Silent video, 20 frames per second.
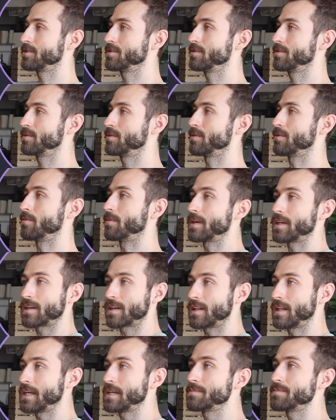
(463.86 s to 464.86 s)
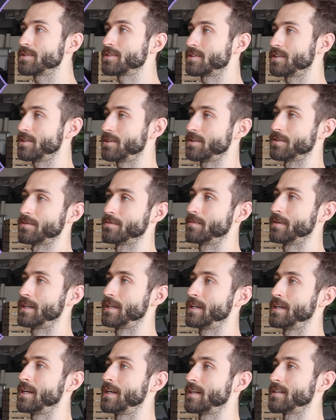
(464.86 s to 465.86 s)
do what it claims to do?
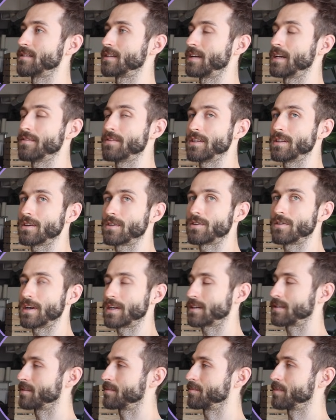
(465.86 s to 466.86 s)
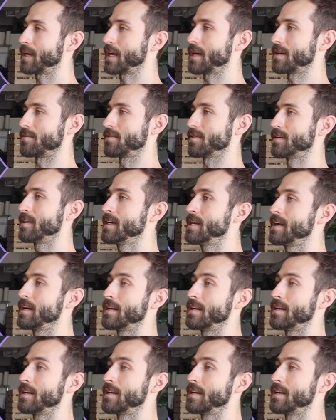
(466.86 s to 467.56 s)
Is it giving the correct behavior?